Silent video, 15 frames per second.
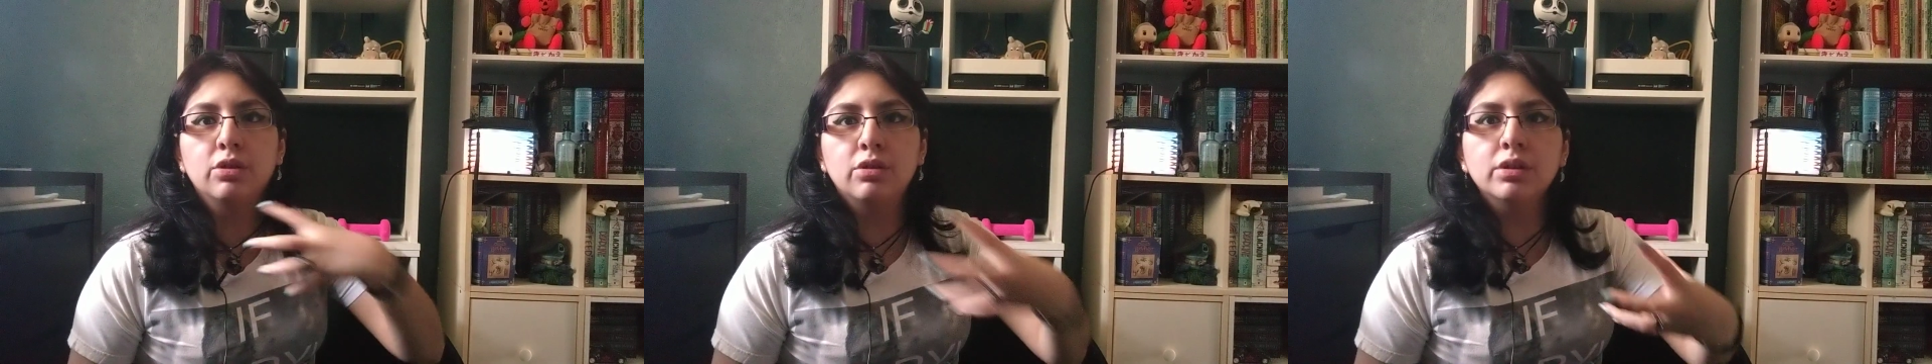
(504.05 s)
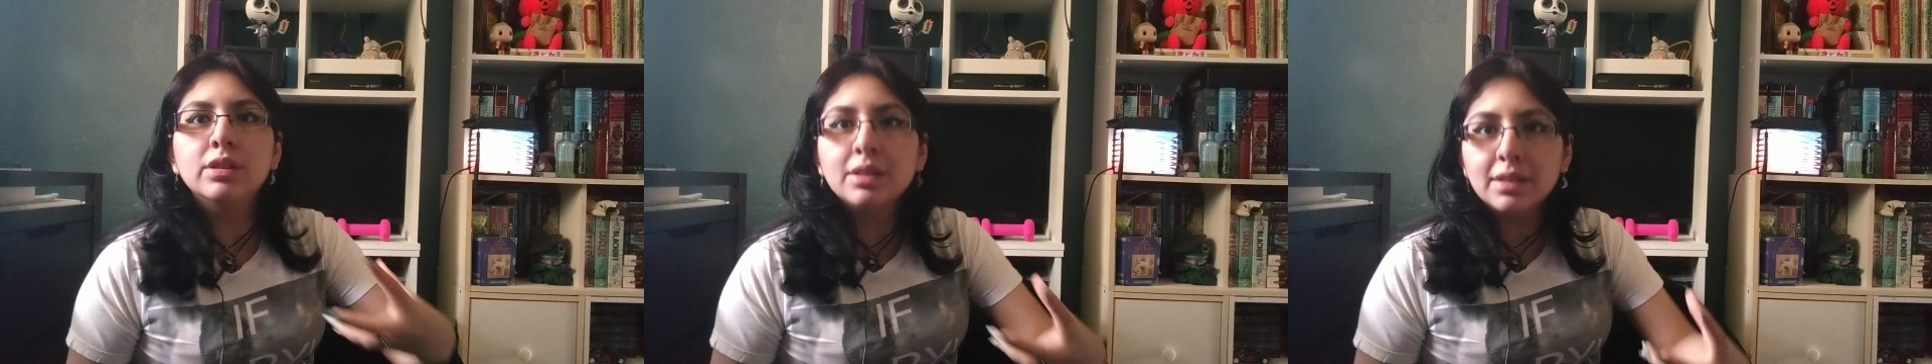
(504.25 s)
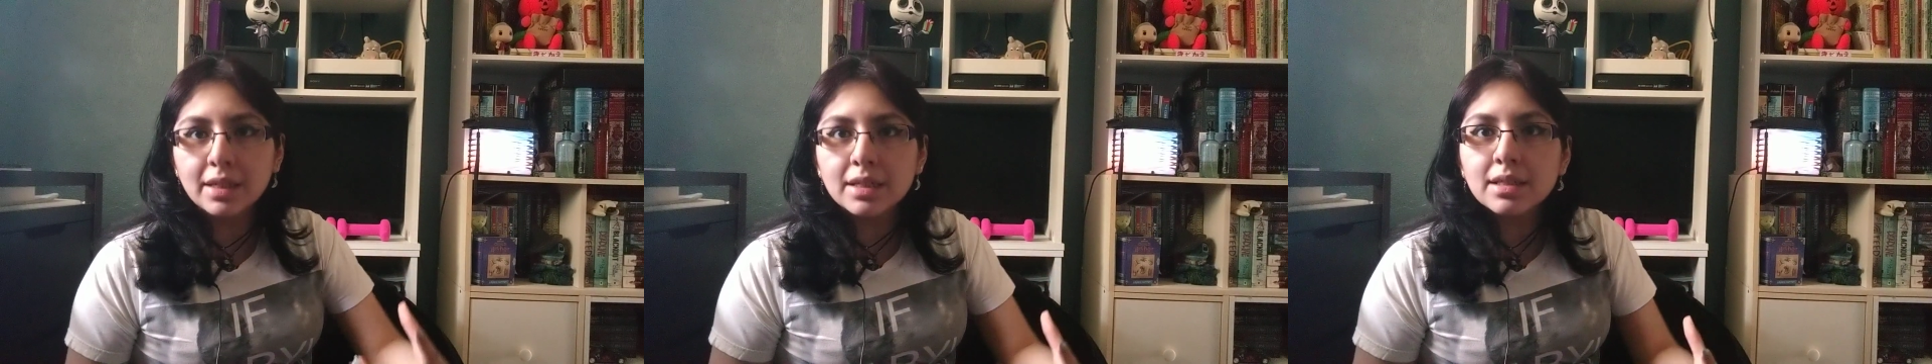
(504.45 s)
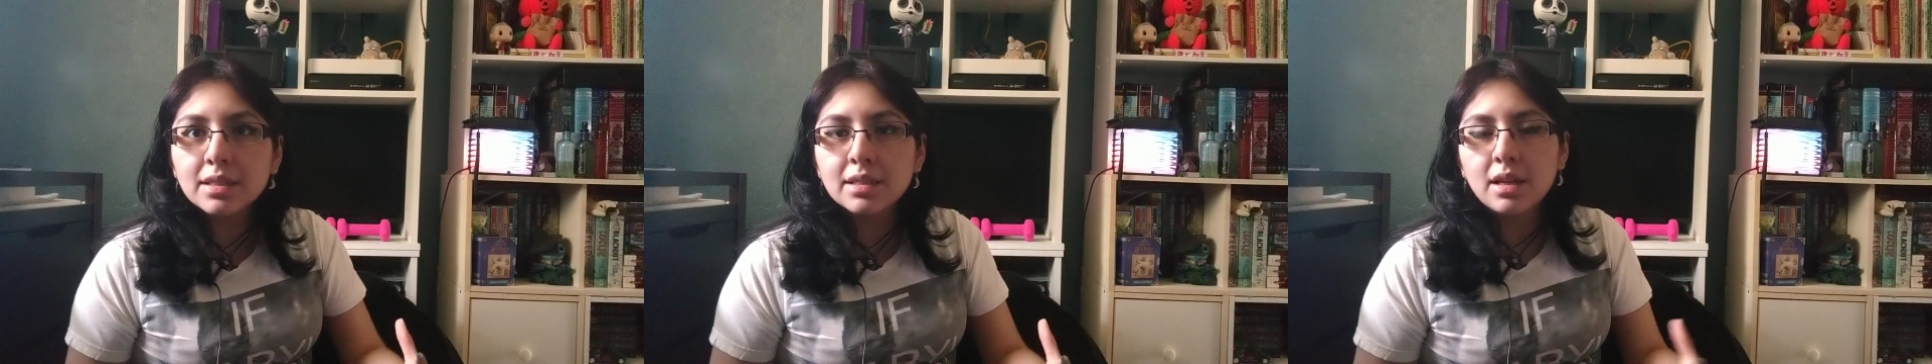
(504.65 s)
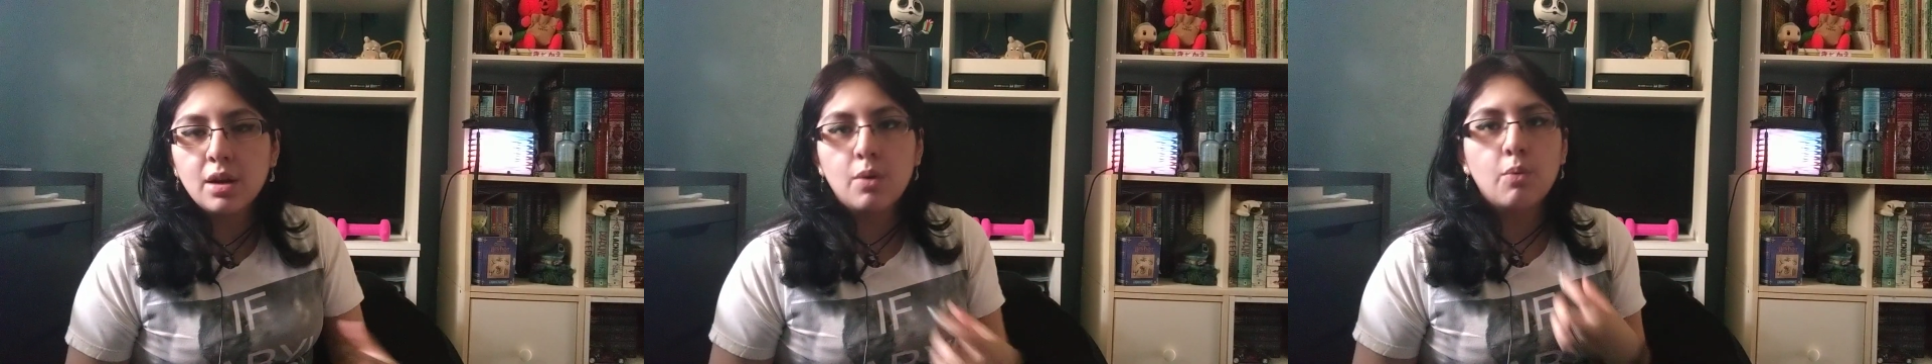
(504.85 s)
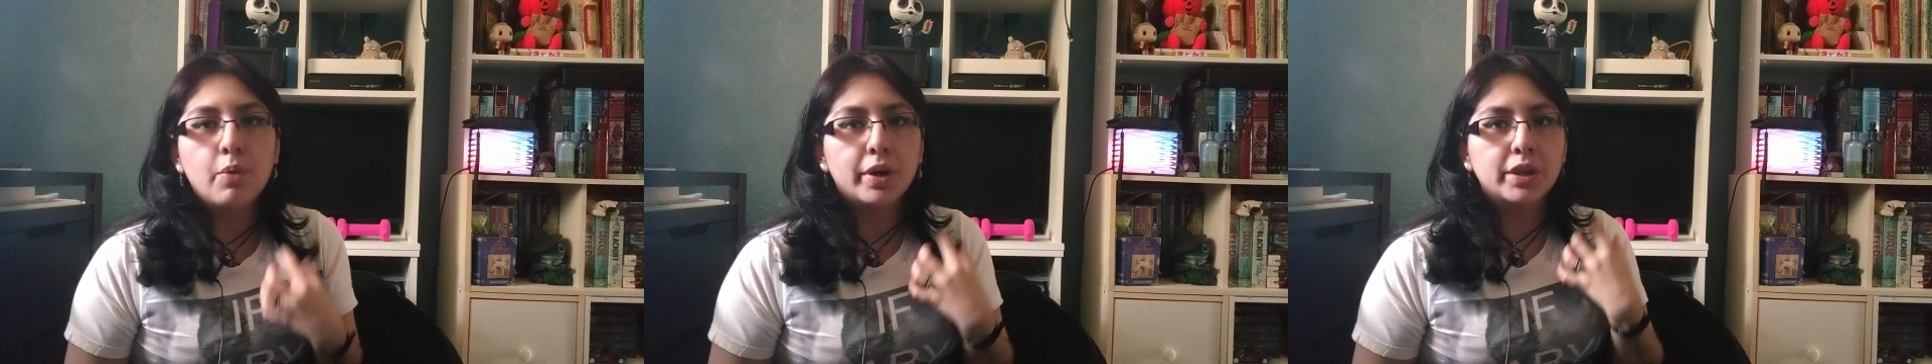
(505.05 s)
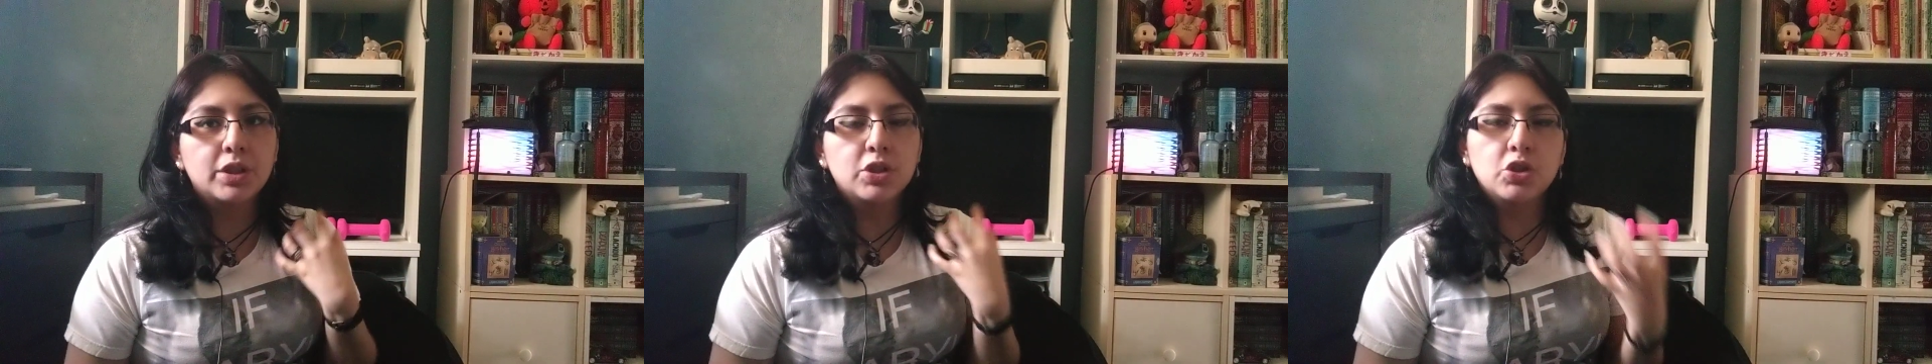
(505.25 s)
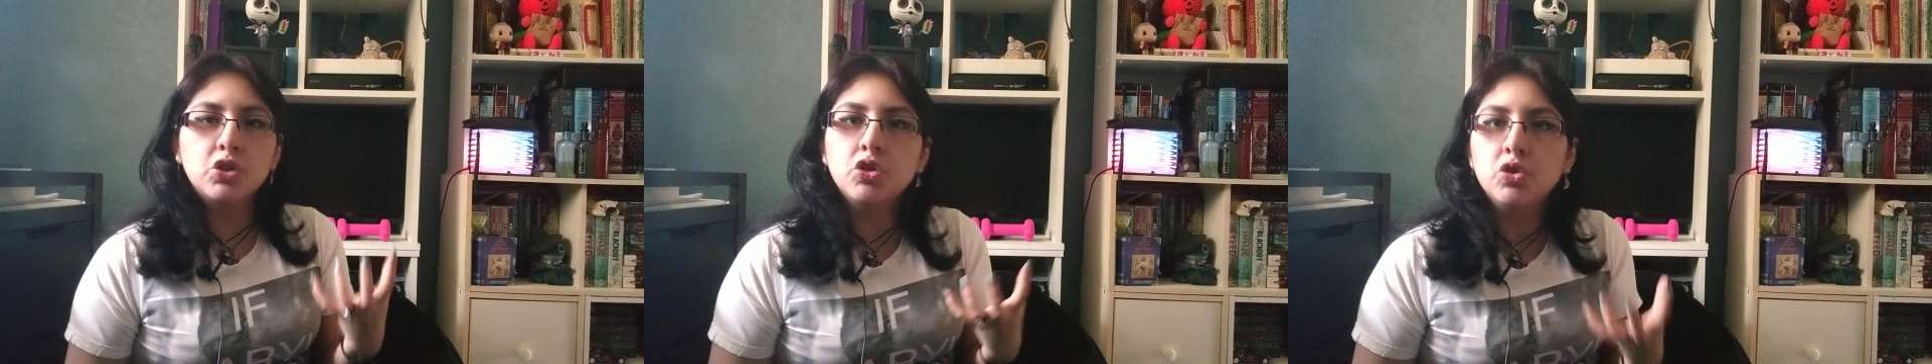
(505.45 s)
goodness, with
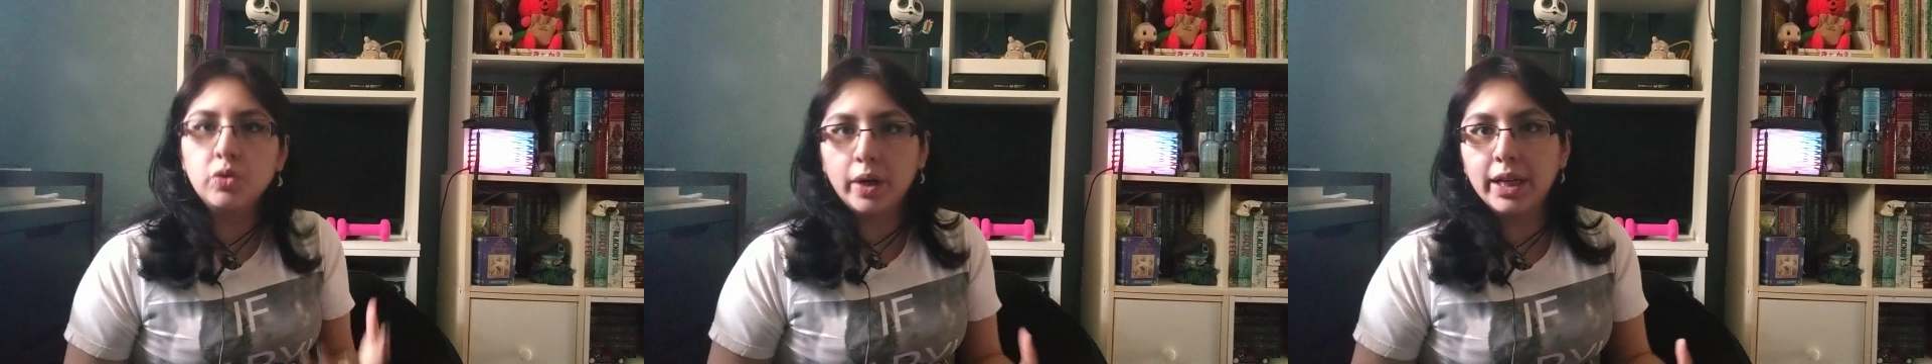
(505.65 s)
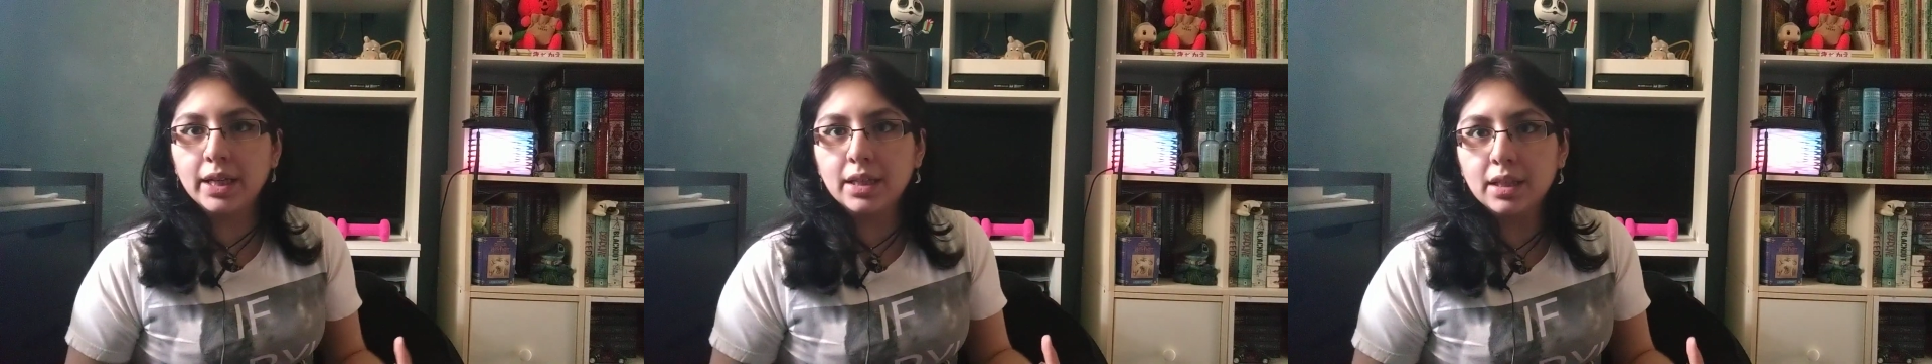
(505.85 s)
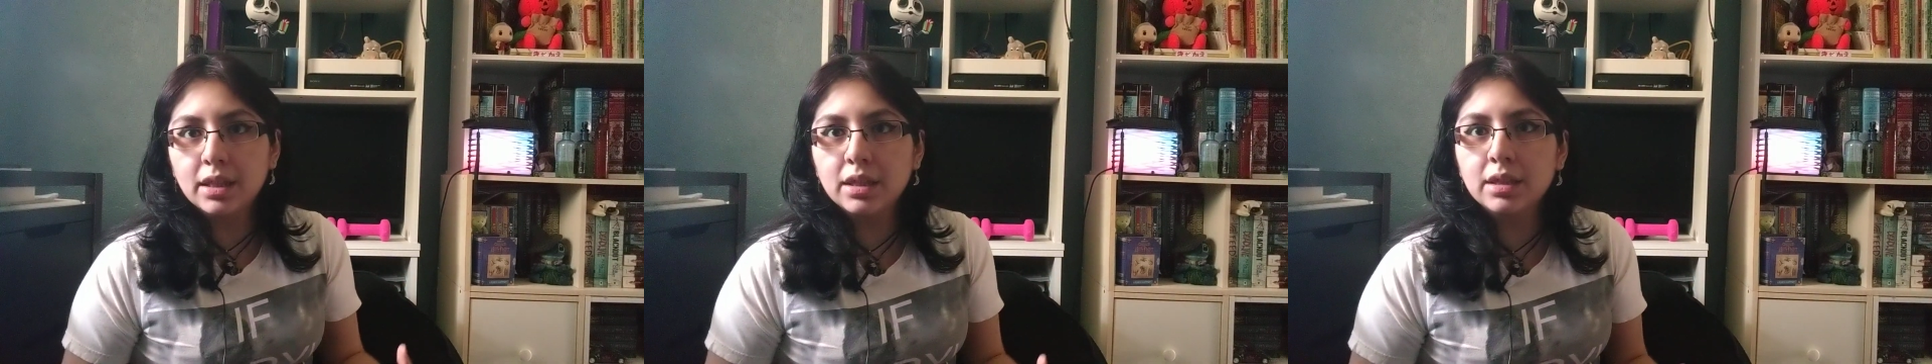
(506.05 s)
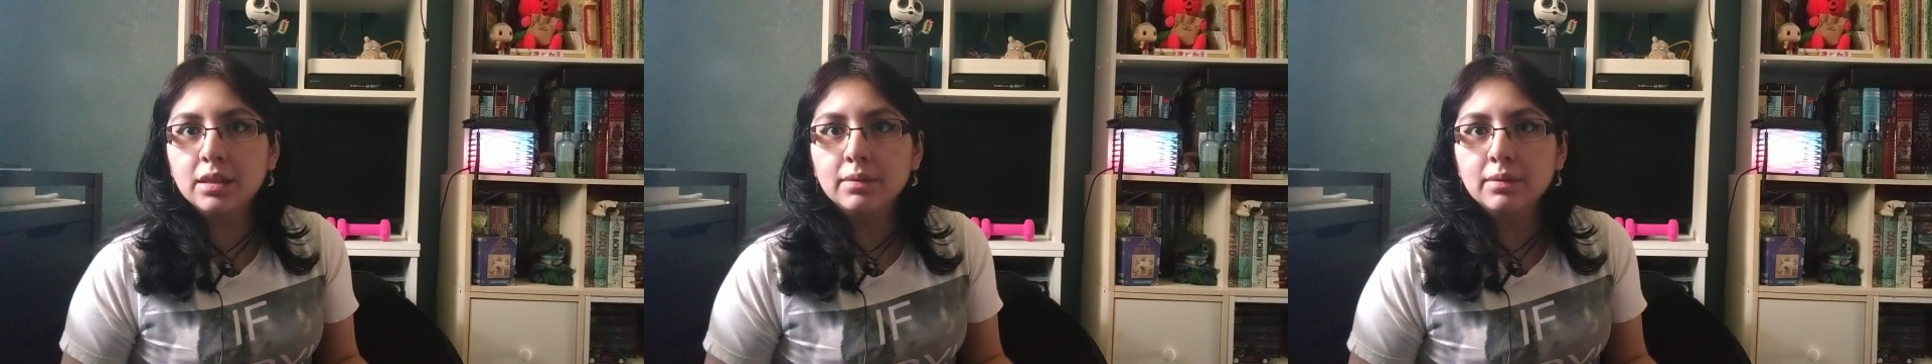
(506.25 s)
strength